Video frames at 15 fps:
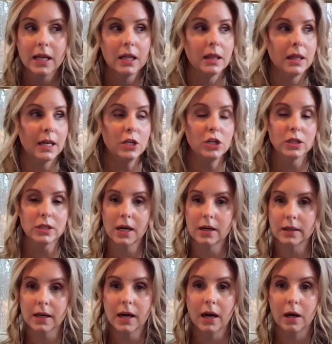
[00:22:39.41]
They just
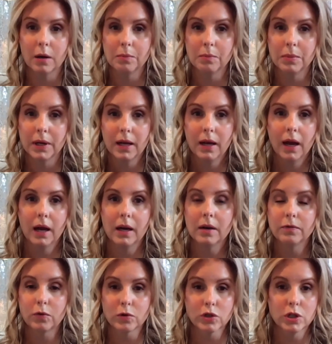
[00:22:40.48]
hung up and
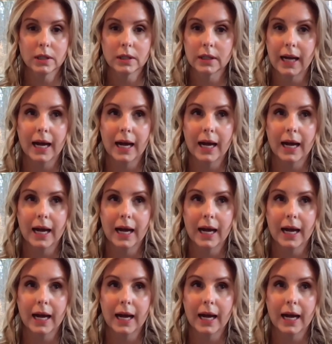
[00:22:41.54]
unfortunately,